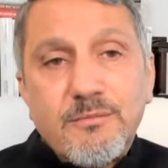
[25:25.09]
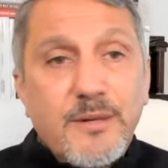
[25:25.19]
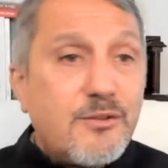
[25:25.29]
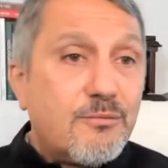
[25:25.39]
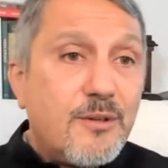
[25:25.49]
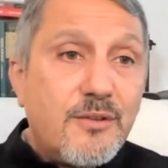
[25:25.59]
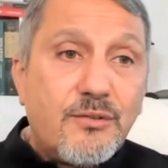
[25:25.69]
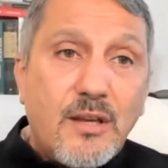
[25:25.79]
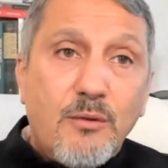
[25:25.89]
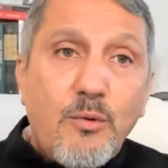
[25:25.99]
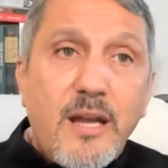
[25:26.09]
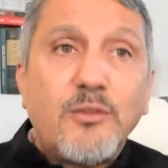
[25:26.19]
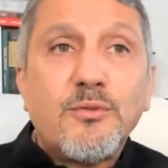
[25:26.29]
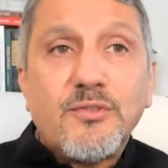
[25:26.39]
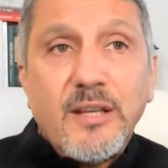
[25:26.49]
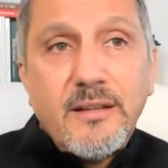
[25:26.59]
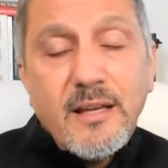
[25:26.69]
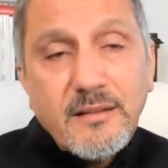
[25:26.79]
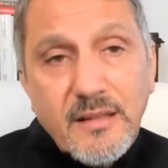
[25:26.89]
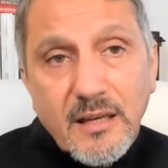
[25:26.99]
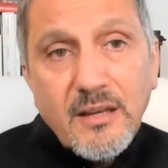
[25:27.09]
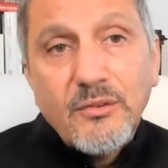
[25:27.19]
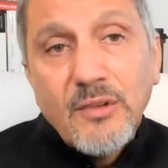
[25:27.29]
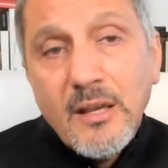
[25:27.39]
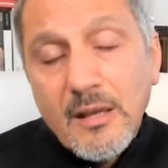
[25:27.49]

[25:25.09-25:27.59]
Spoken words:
dish was a way to say that he is